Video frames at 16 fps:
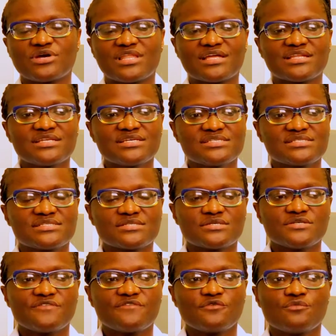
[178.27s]
At least
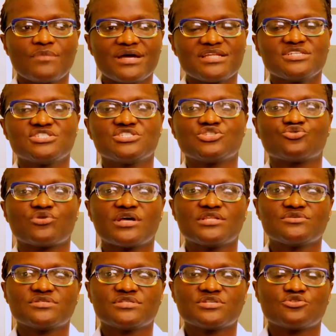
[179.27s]
if you manage it well
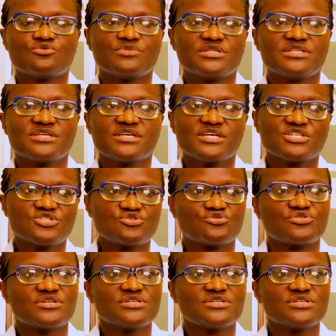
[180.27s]
using your medication, your